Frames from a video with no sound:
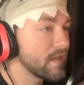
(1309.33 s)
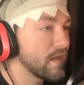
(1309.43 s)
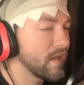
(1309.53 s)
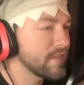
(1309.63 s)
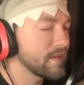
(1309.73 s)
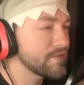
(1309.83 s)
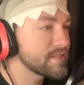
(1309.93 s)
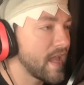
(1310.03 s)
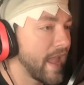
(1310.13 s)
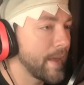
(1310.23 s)
the, I think it
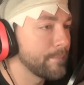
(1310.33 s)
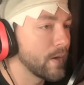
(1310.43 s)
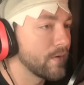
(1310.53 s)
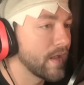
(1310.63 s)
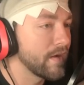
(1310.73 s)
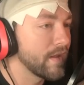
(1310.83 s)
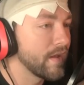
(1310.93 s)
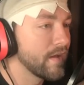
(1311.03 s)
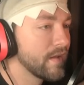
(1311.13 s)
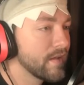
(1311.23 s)
was the ham bone
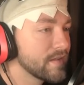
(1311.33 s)
area.